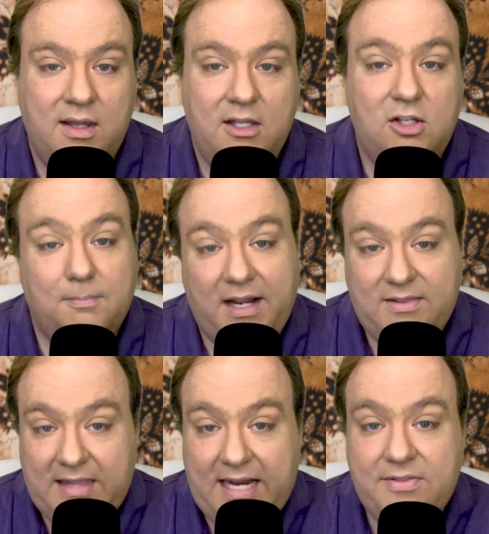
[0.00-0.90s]
You might
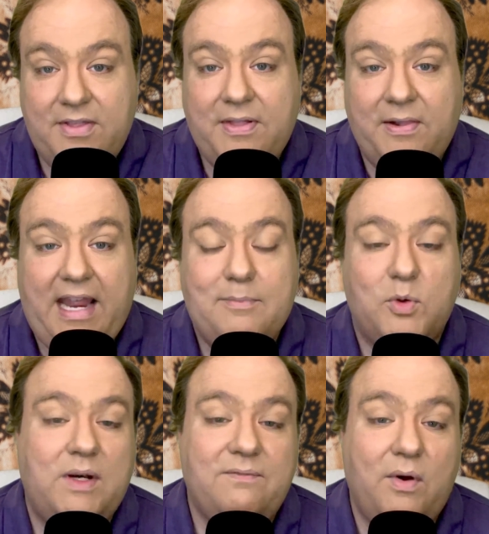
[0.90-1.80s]
think that the Lambs
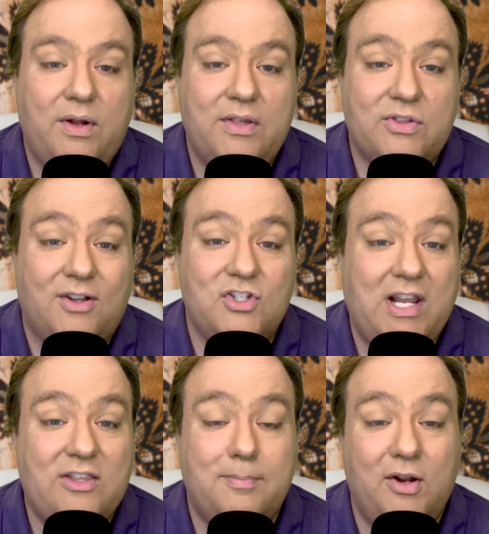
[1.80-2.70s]
would have focused on
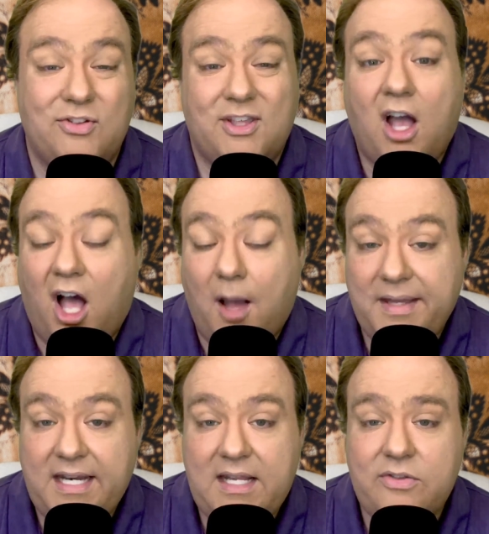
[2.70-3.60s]
Shakespeare's
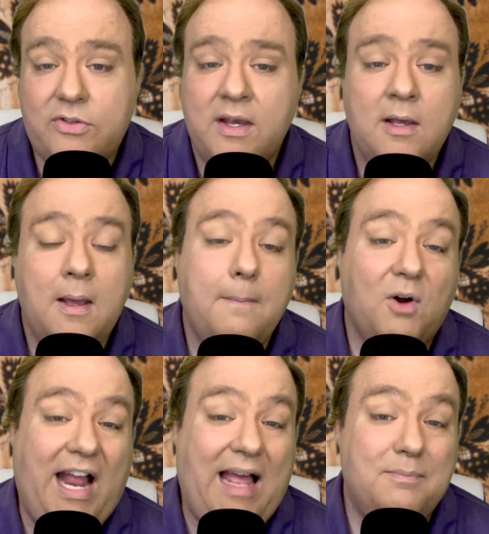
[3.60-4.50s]
comedies,
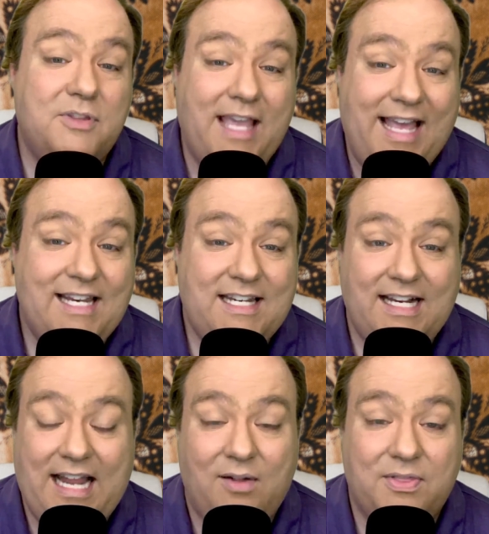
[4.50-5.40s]
perhaps
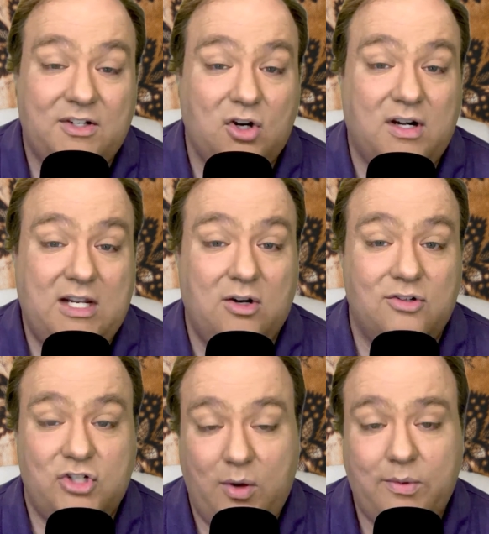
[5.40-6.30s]
editing out the dirtier
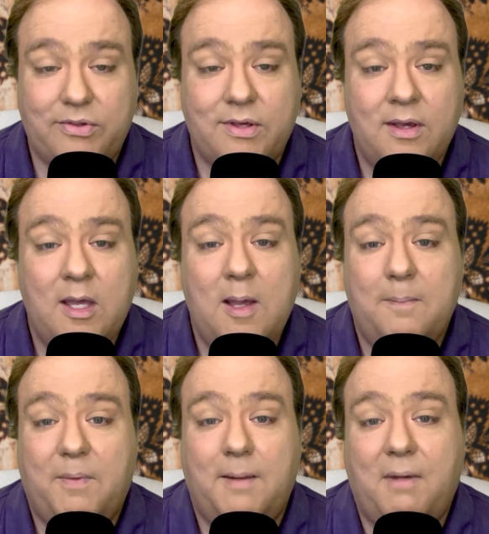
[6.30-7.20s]
jokes,
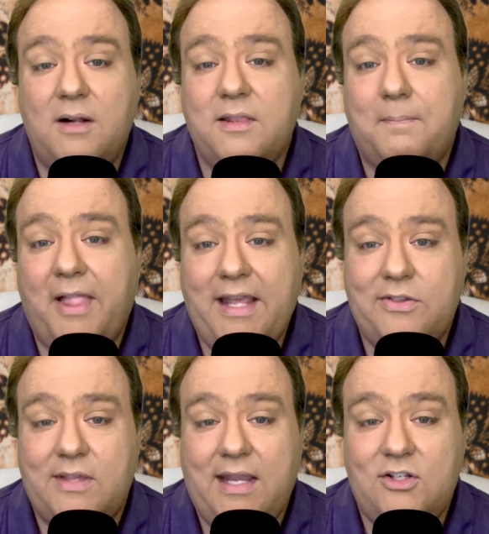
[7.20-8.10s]
but among the
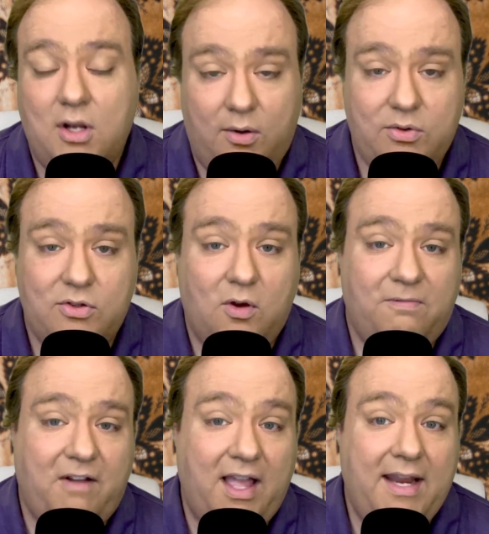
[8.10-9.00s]
plays they chose, you'll
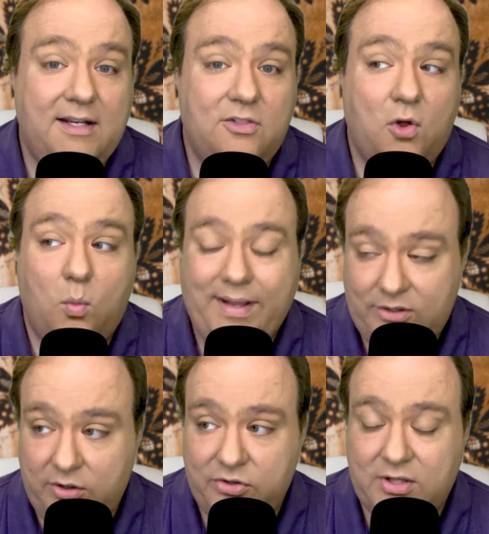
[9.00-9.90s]
find The
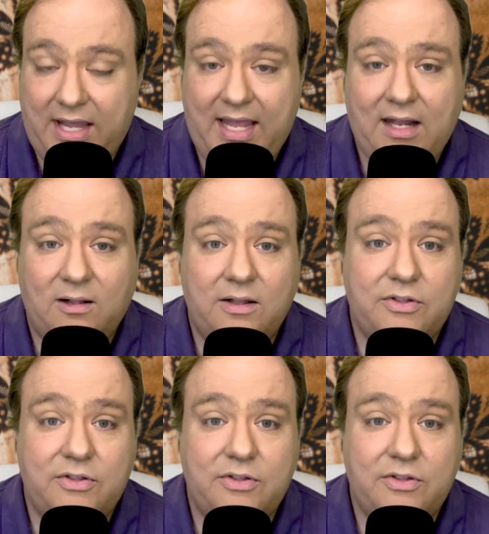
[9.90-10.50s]
Winter's Tale,